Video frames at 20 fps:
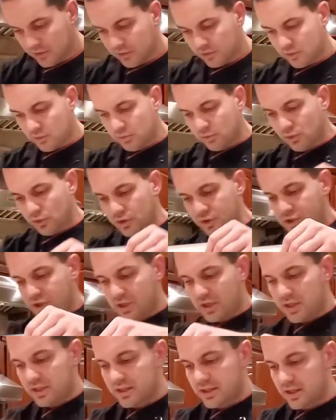2 more
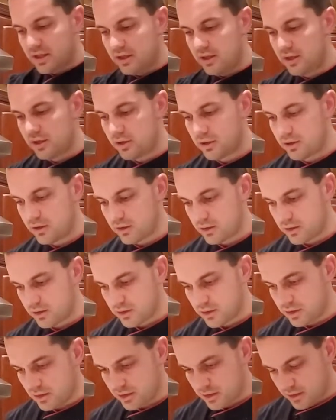sheets here.
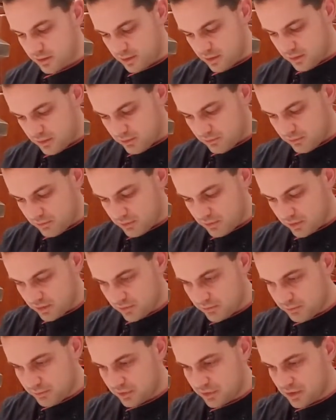We're gonna
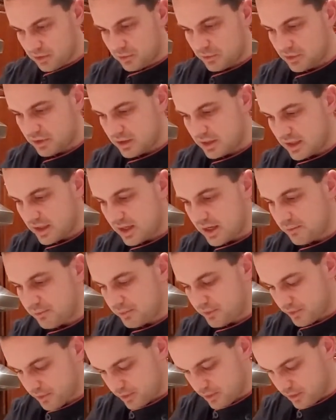put them on
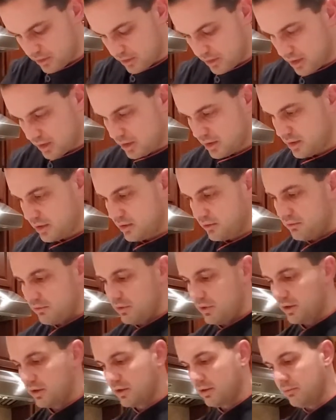top.
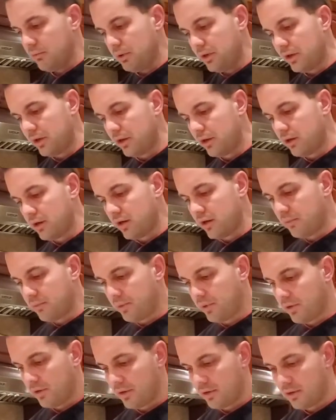We're gonna butter
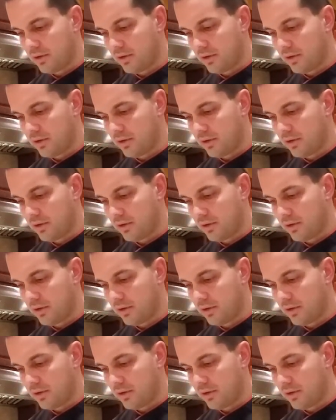up,